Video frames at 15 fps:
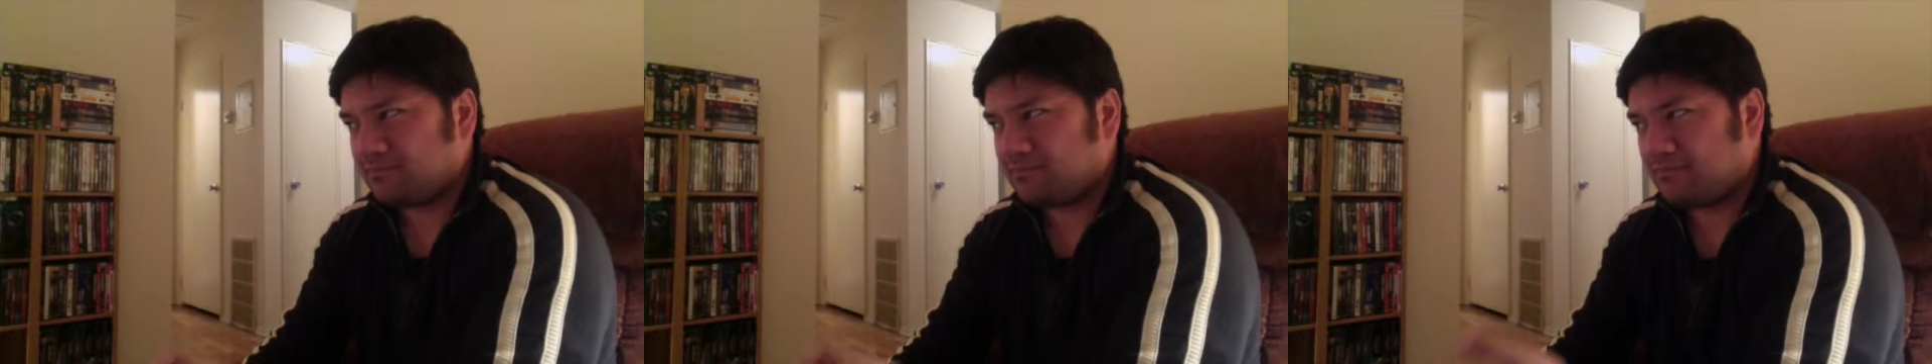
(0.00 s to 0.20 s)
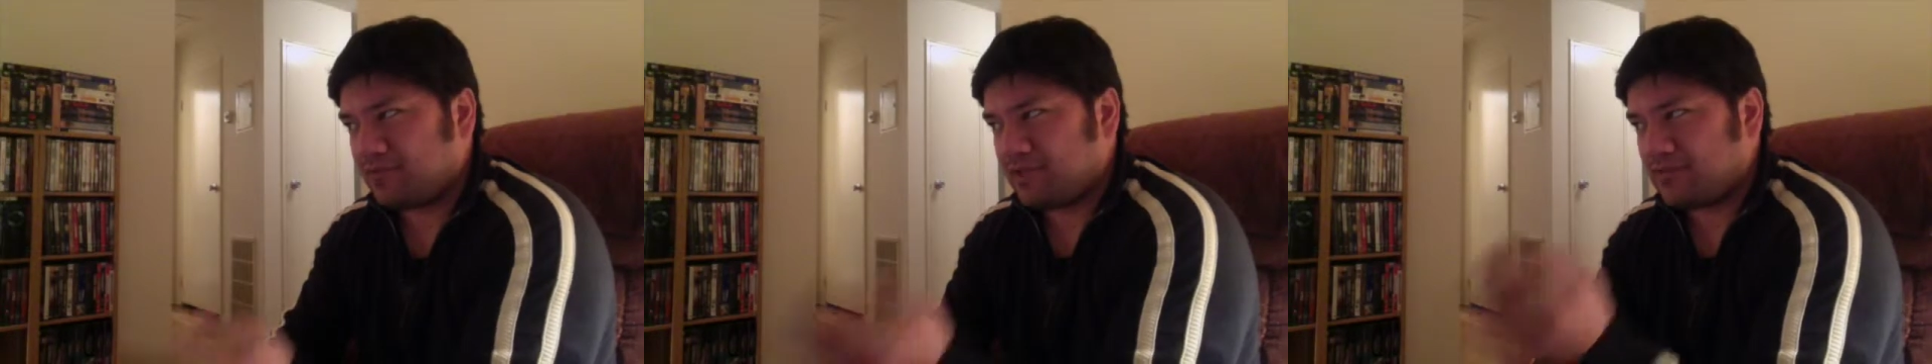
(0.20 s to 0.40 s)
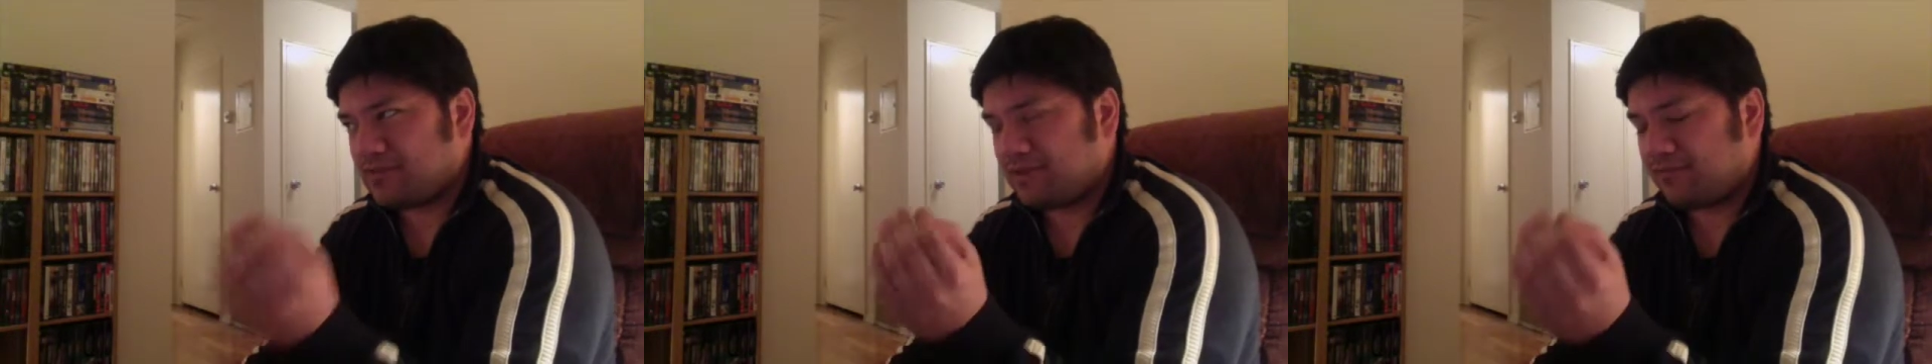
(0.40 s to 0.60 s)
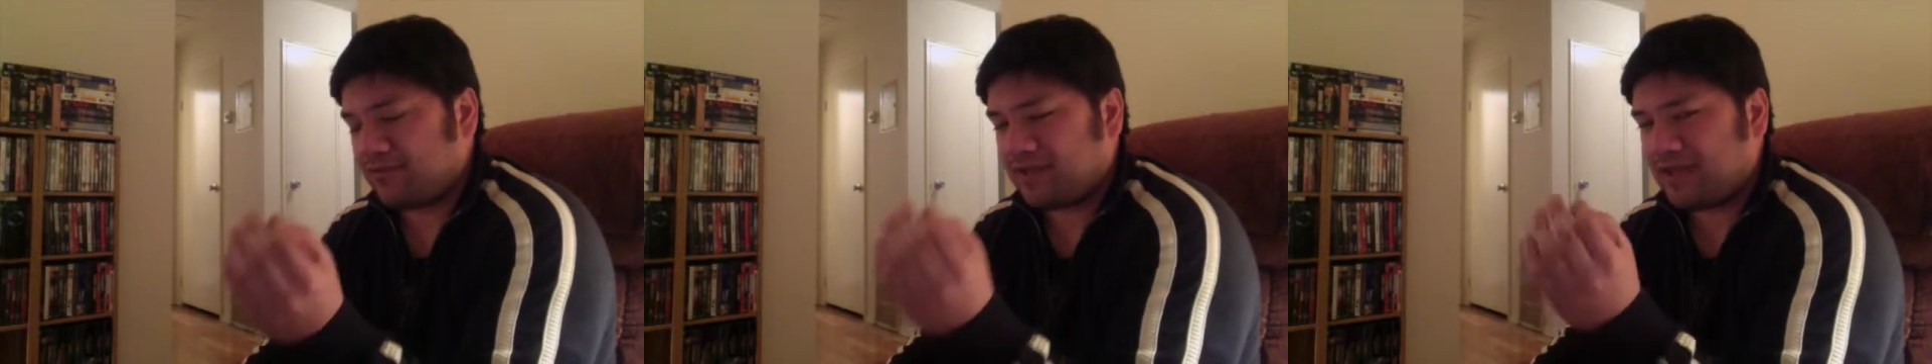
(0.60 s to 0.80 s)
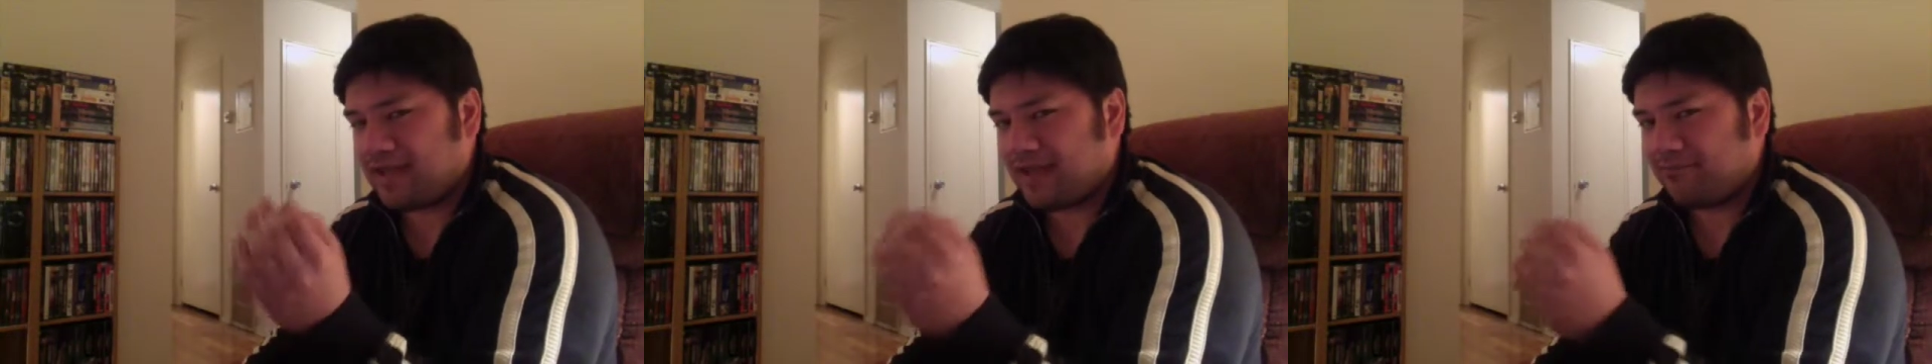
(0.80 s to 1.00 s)
but you definitely
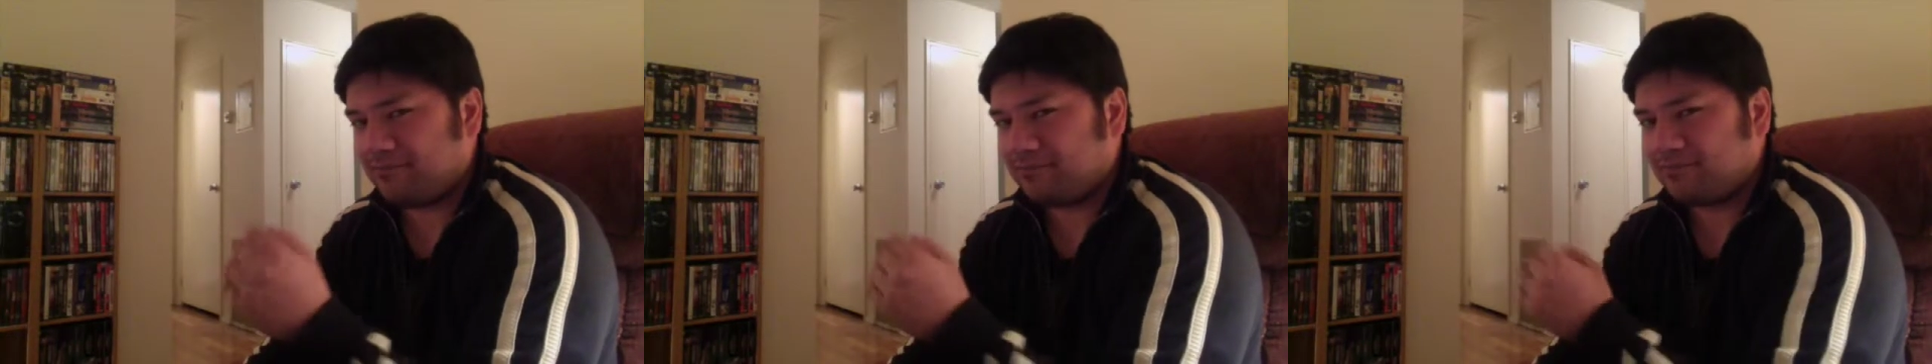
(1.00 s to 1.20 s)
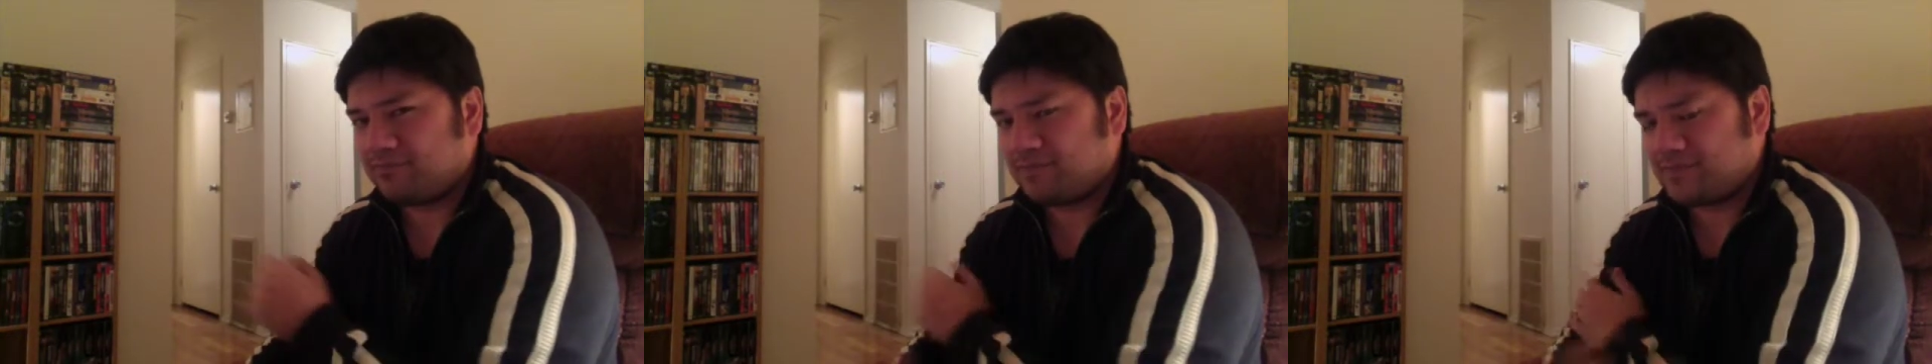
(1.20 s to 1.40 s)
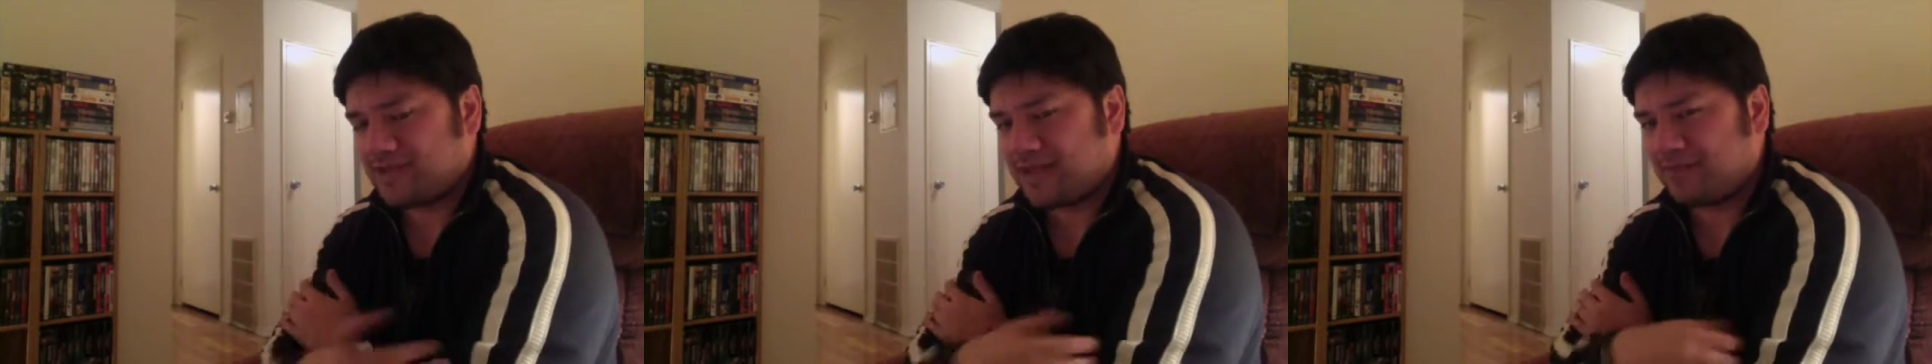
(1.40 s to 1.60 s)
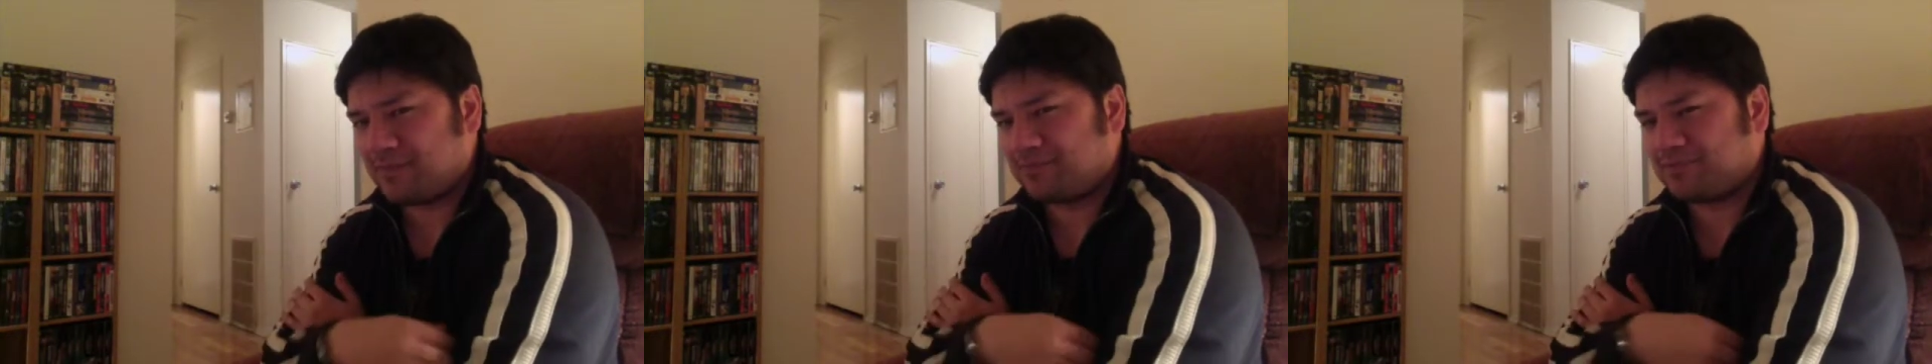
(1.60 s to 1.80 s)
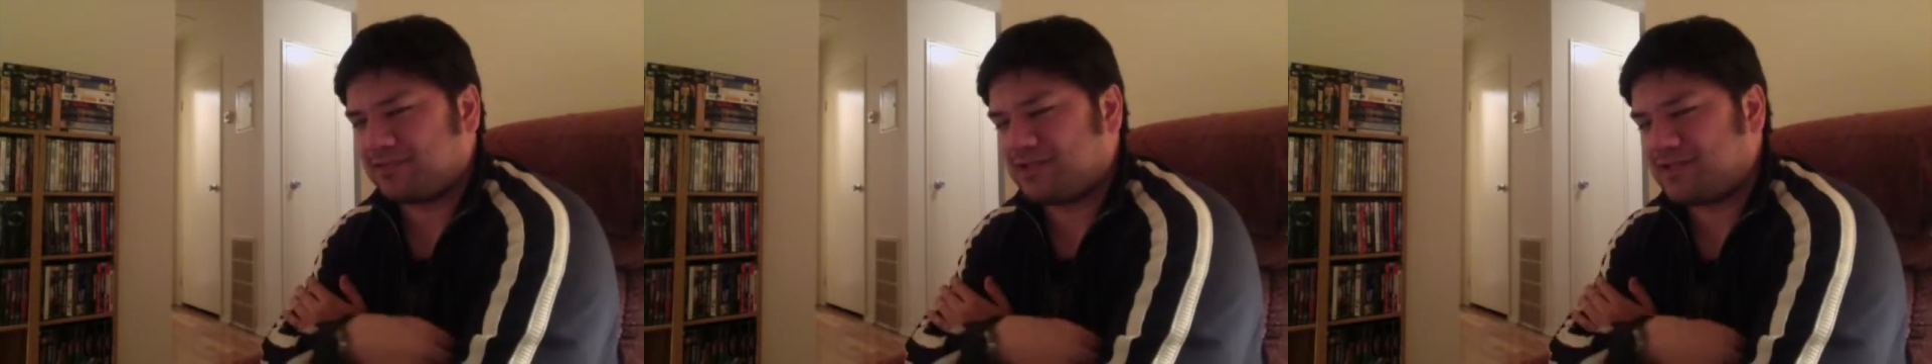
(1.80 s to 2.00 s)
have time
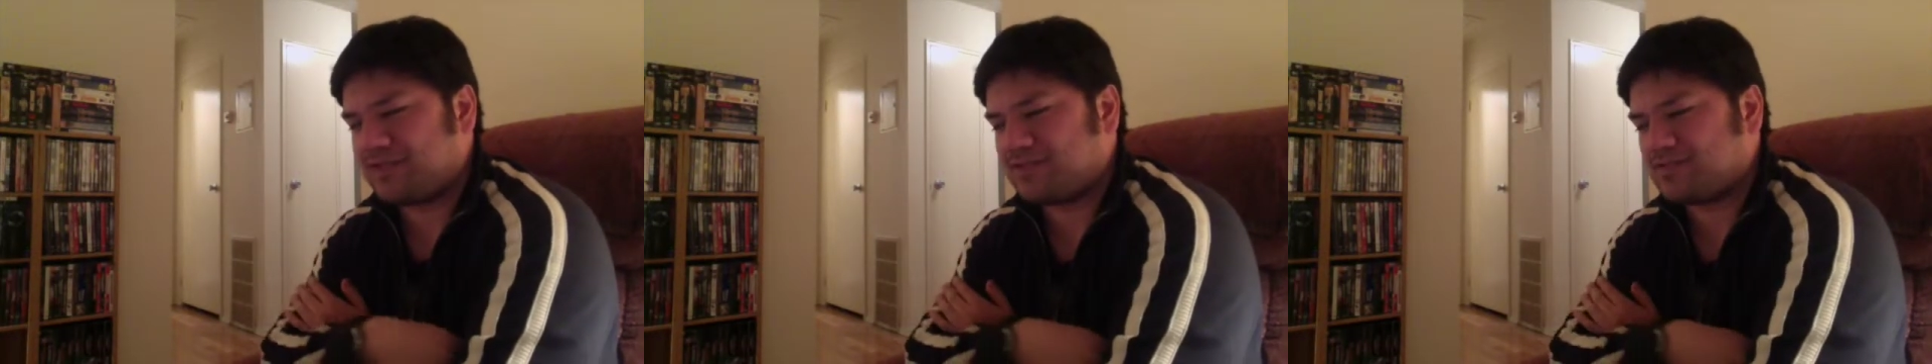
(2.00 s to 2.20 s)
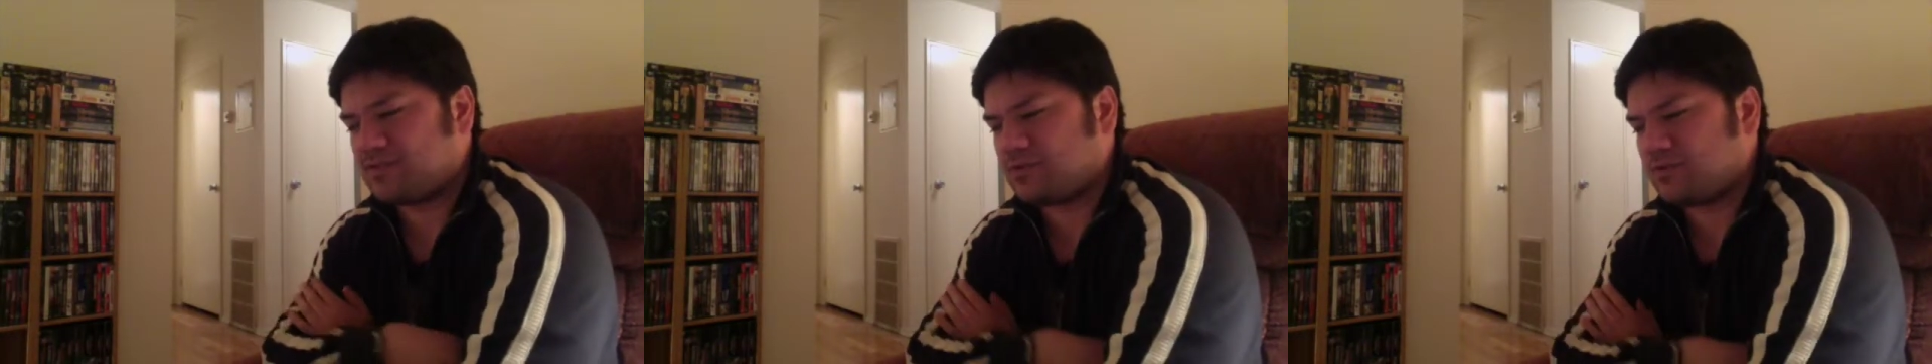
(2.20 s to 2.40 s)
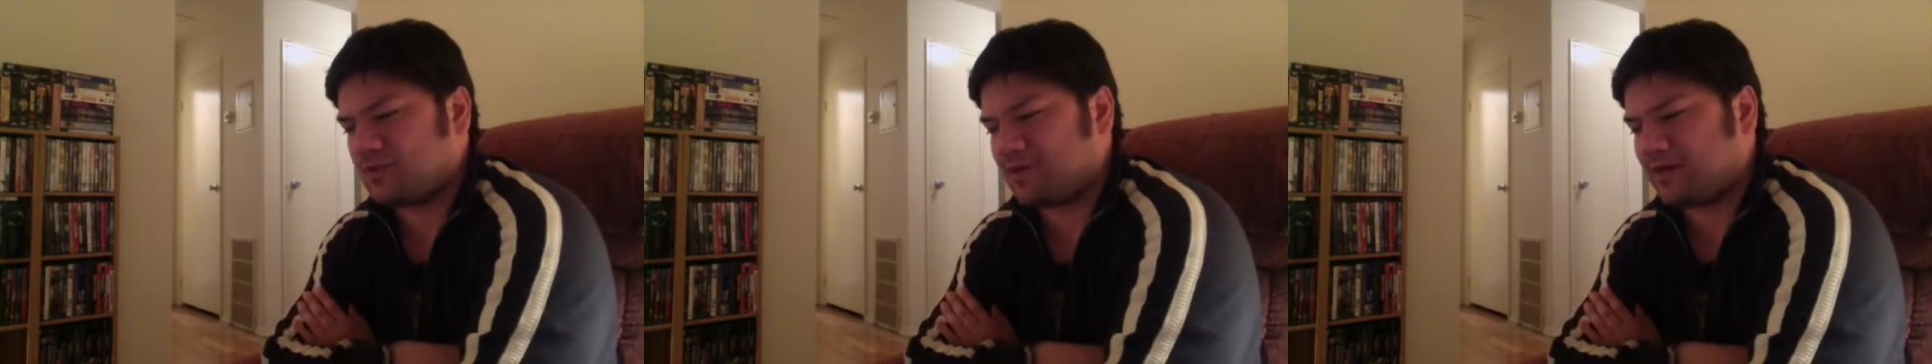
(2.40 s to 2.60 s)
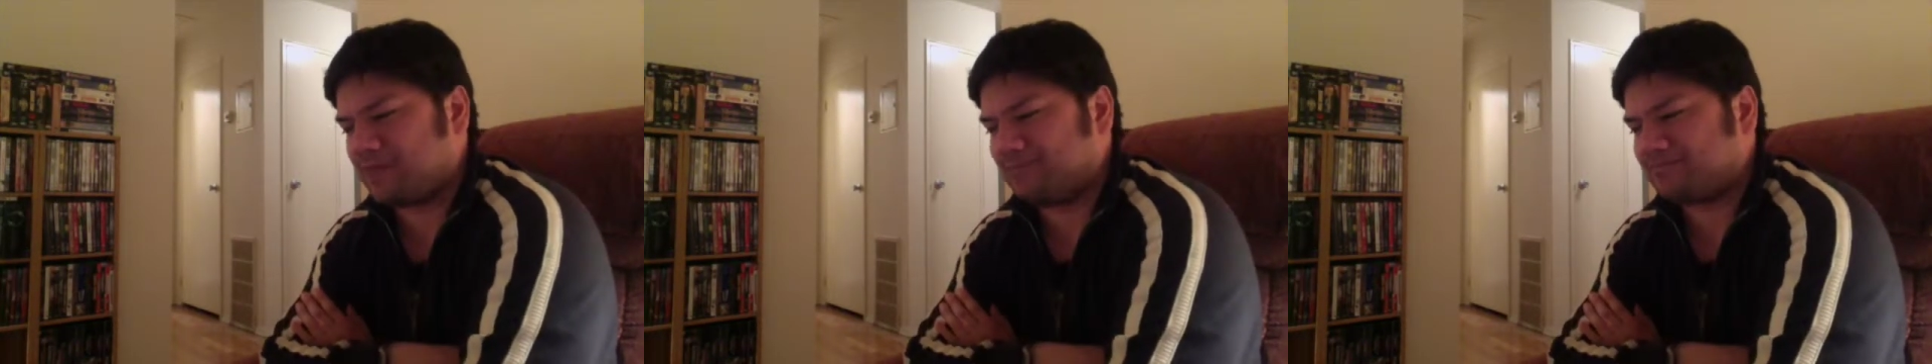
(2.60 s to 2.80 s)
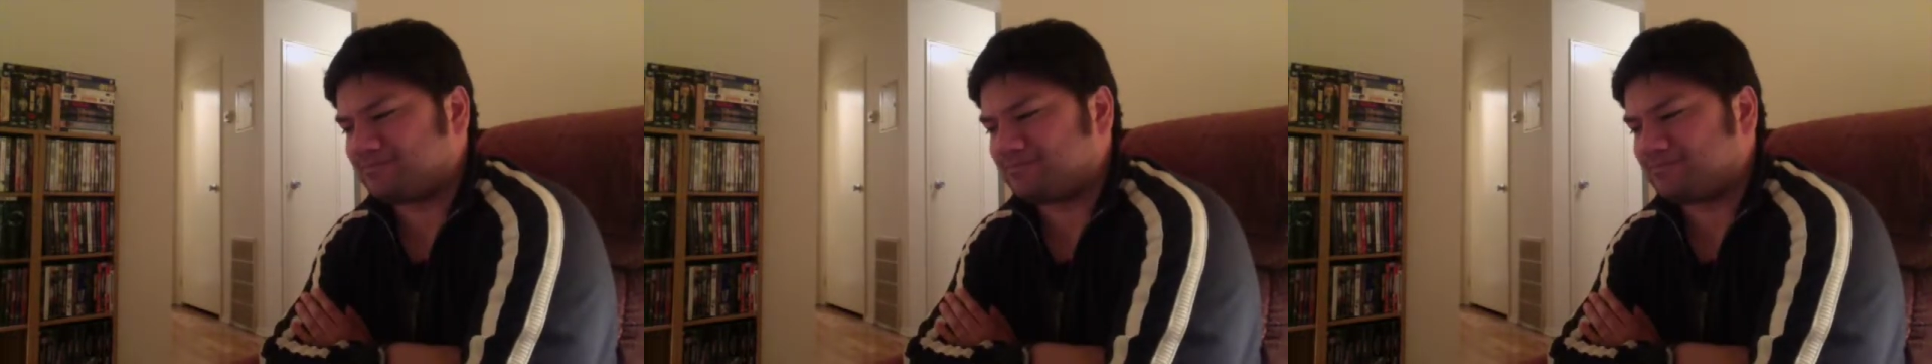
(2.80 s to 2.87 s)
aplenty to